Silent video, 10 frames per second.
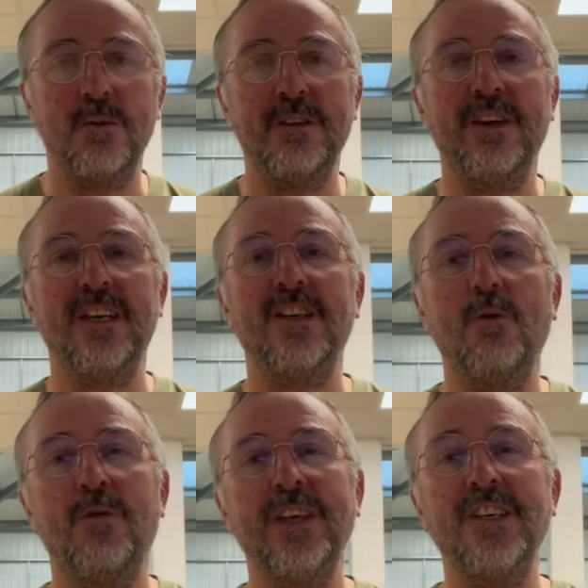with it, and
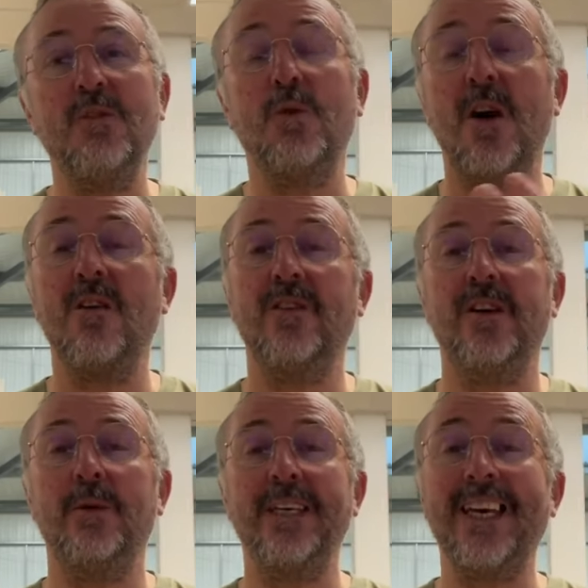don't think you can't
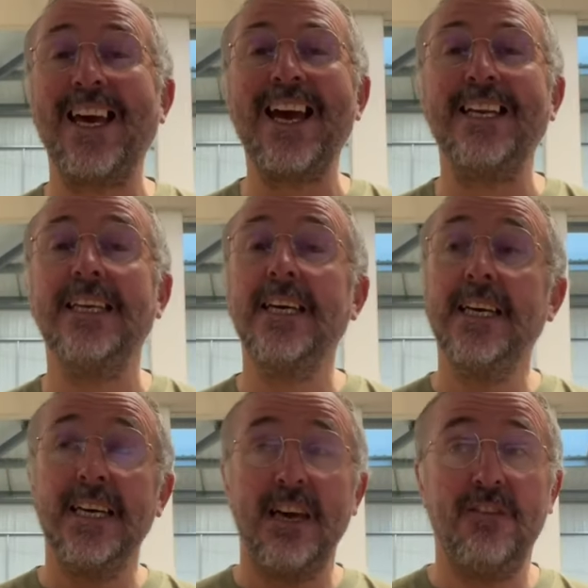do it. You can.
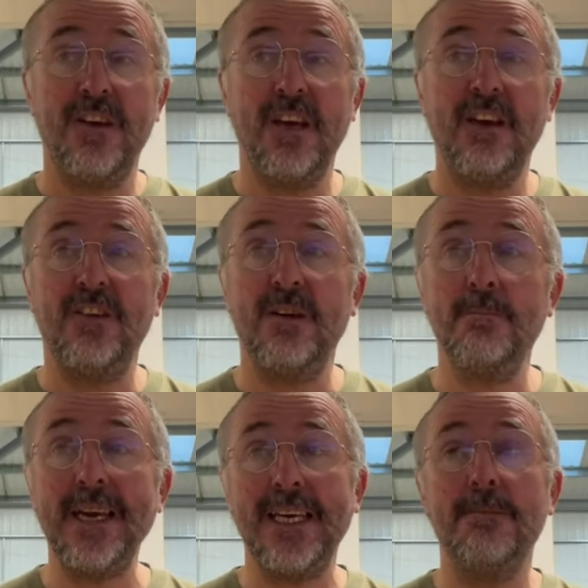If you're
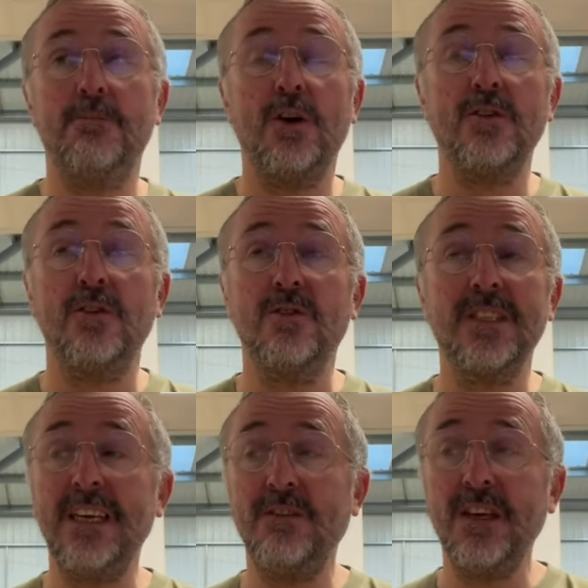making products,
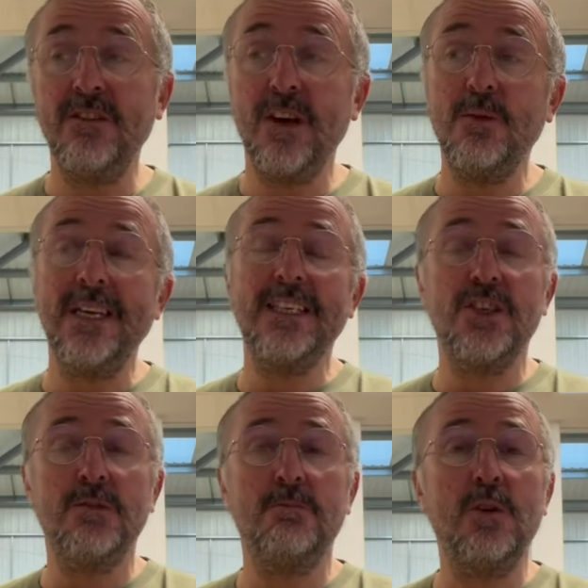even if you're only in a
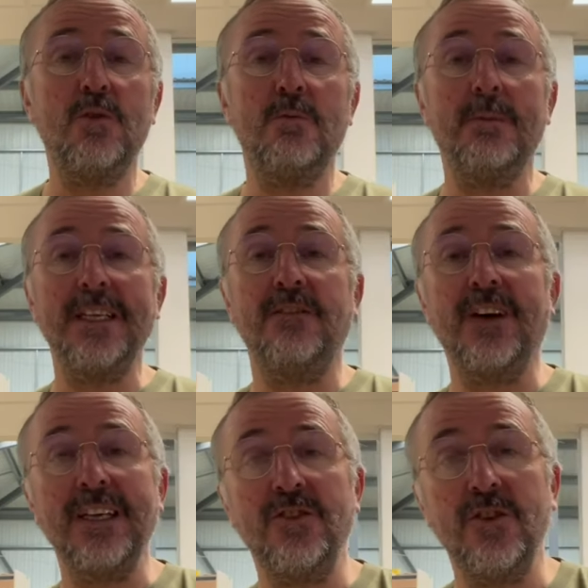small
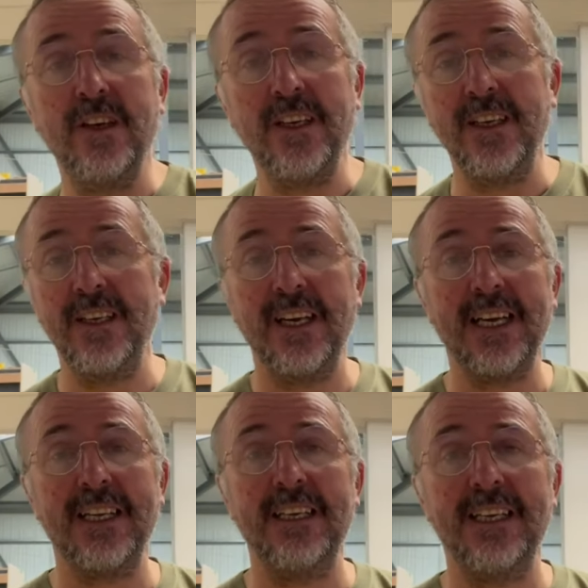manufacturer in
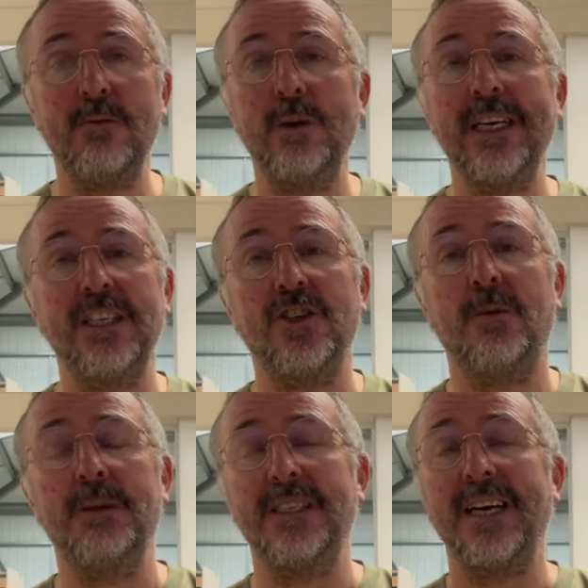like a little
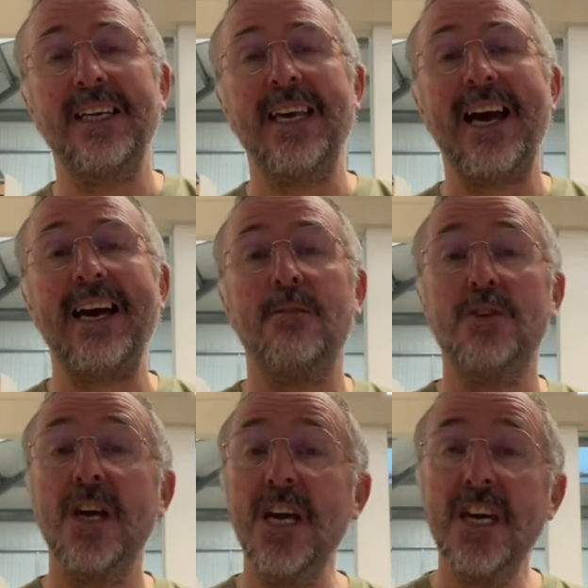workshop inside of your house,